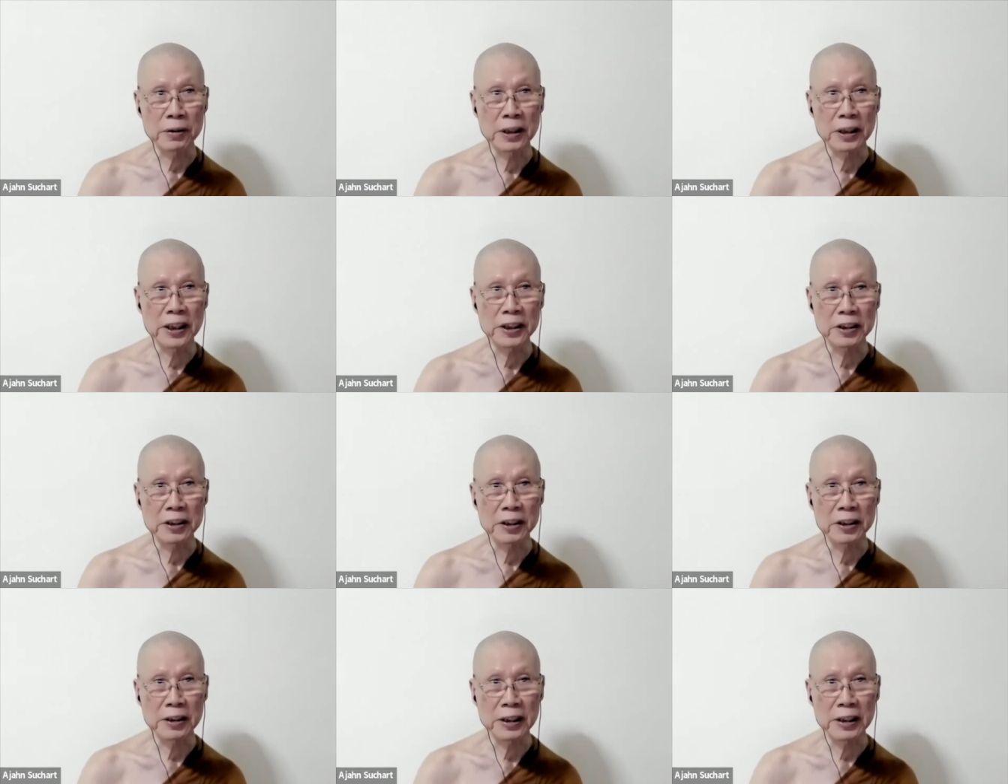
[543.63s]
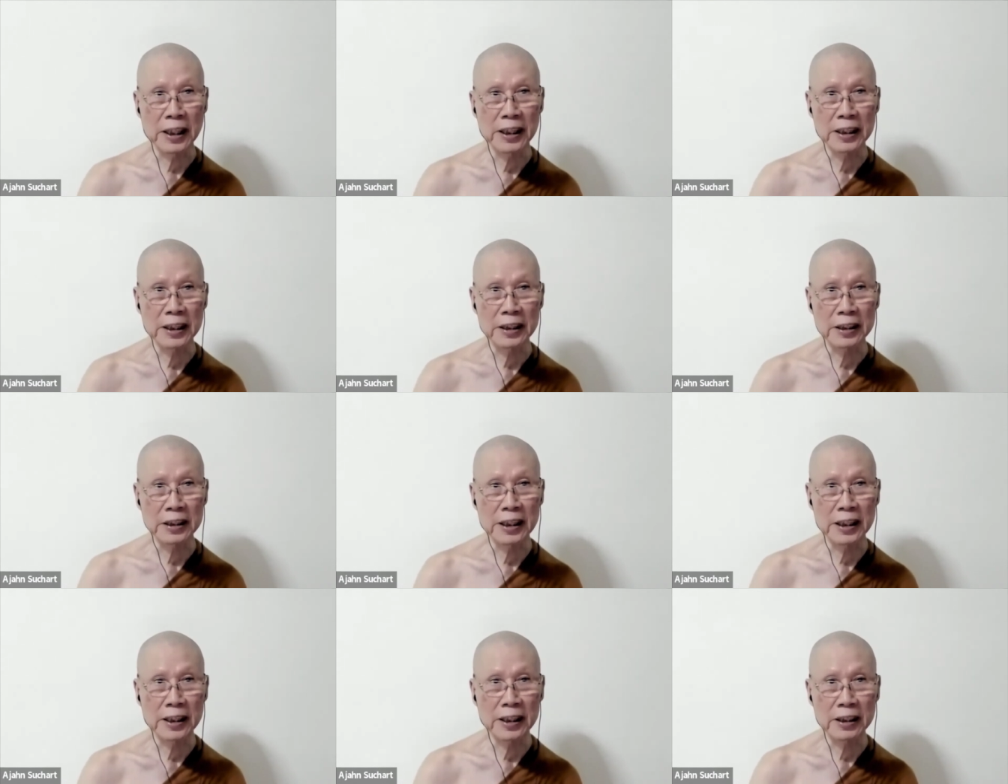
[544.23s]
listen
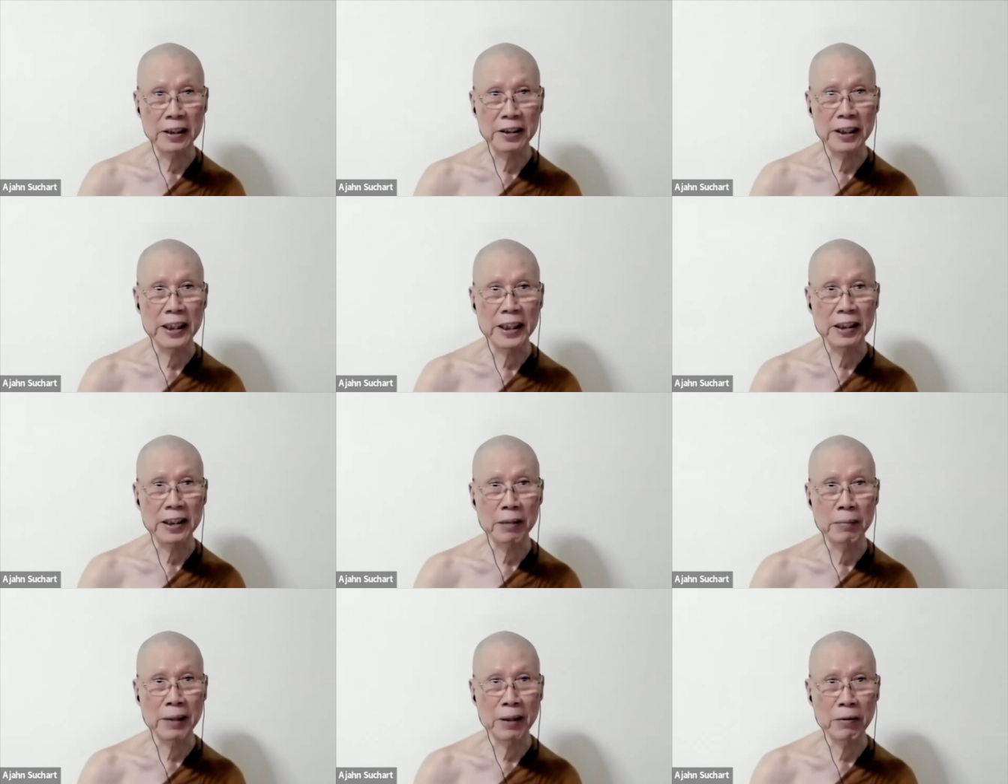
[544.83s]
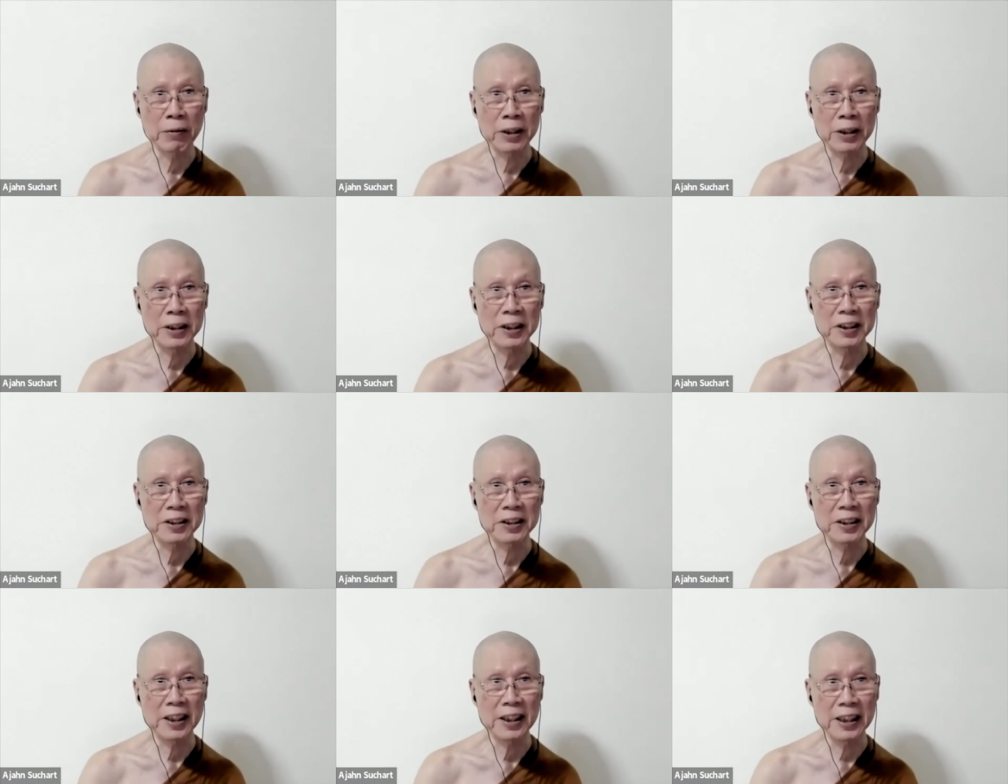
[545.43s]
and then think about what
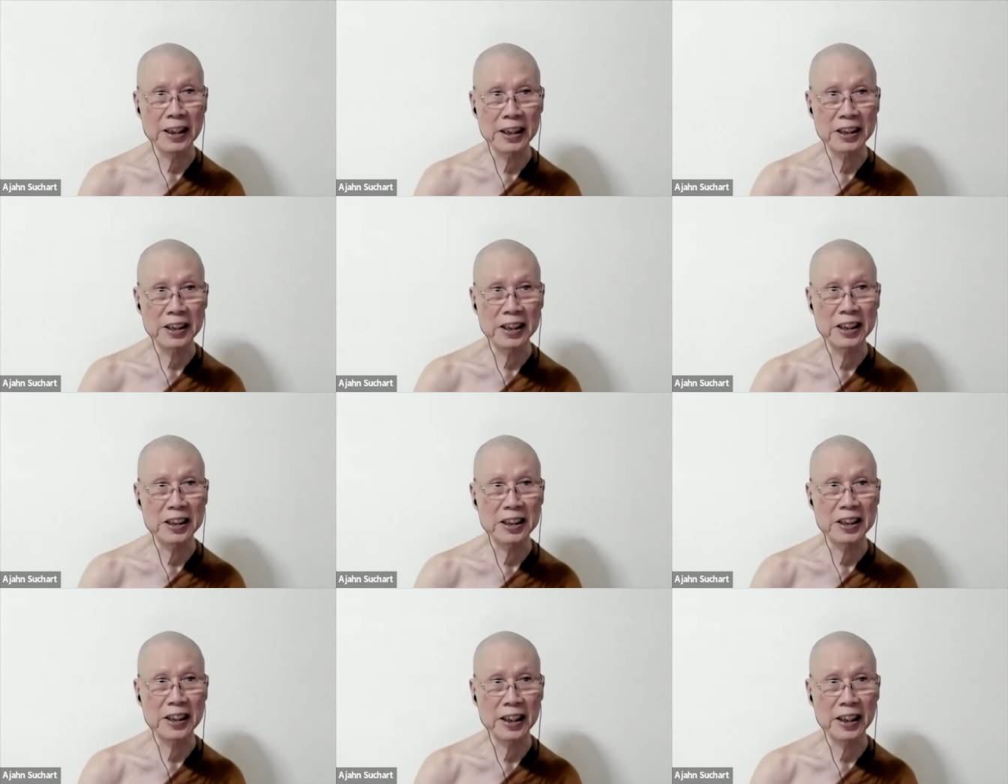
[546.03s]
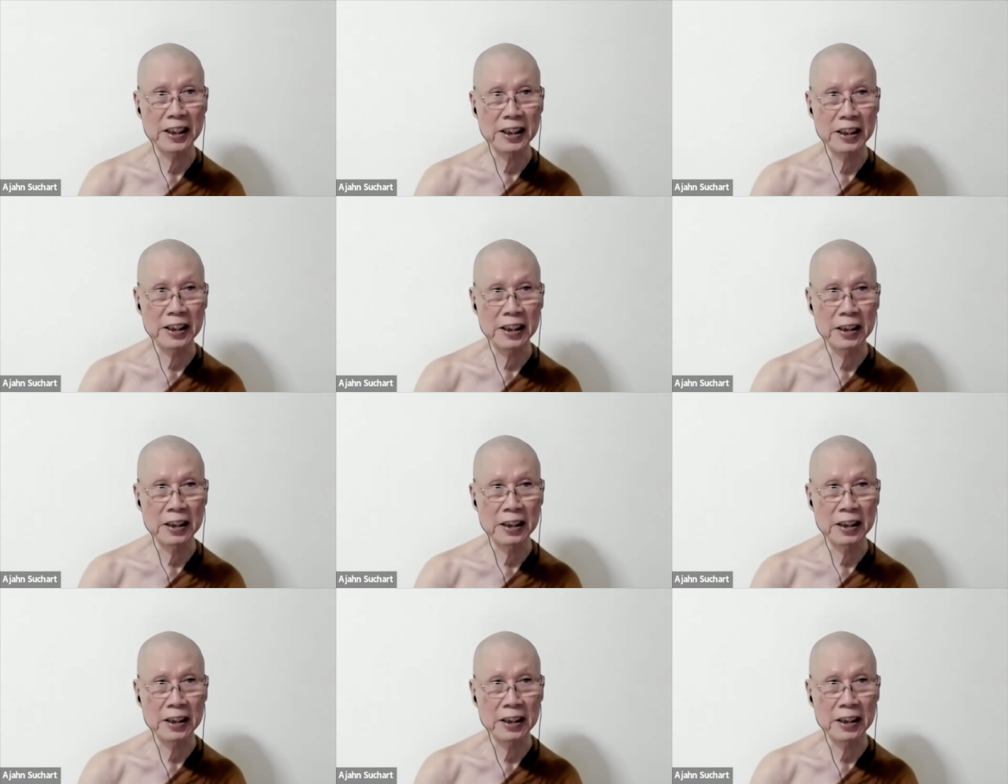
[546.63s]
he said as he said,